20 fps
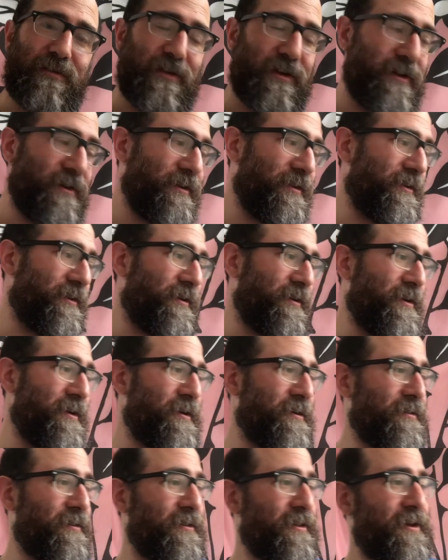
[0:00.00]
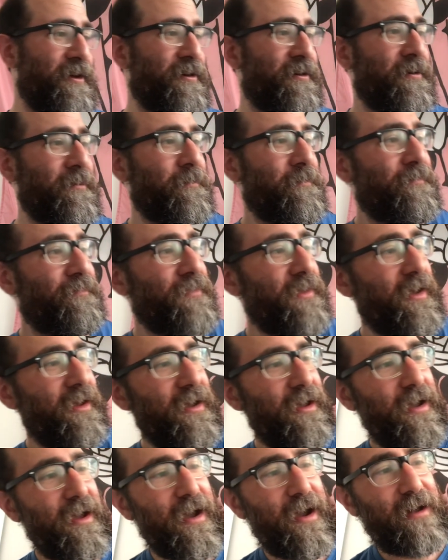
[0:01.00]
King Lear.
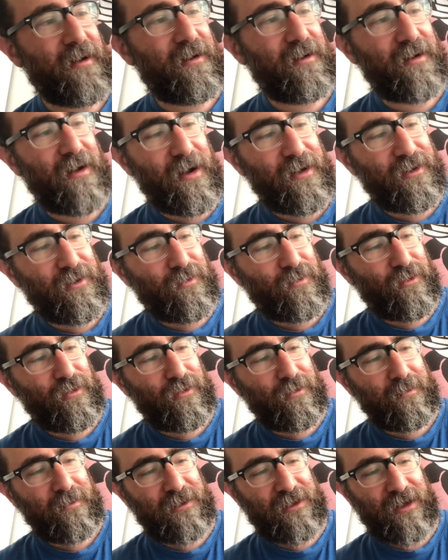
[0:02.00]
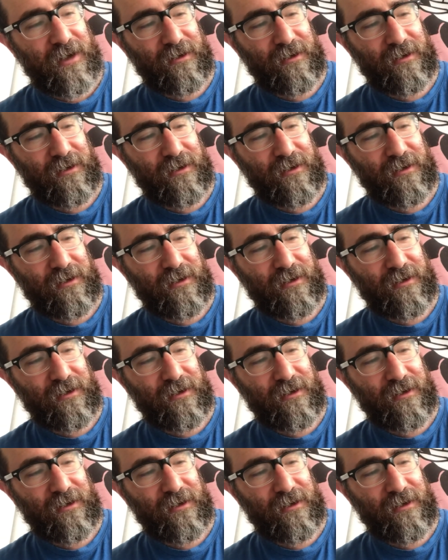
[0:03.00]
And in Other Rooms,